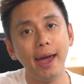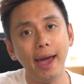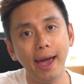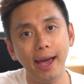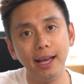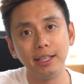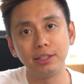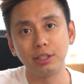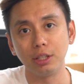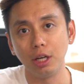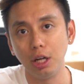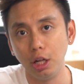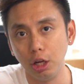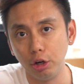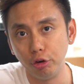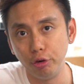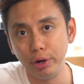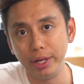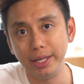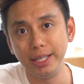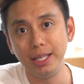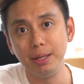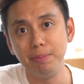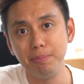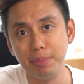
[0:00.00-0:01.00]
has
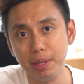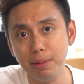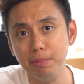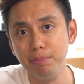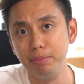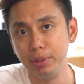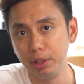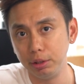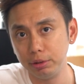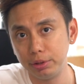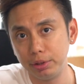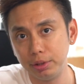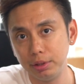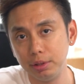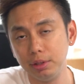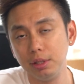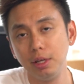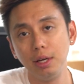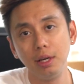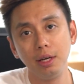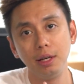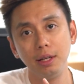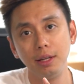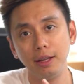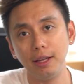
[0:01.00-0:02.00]
already been built.
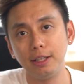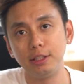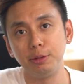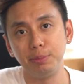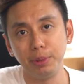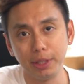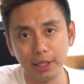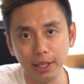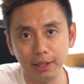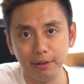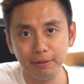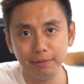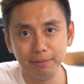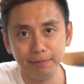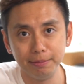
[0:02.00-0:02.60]
Let's begin.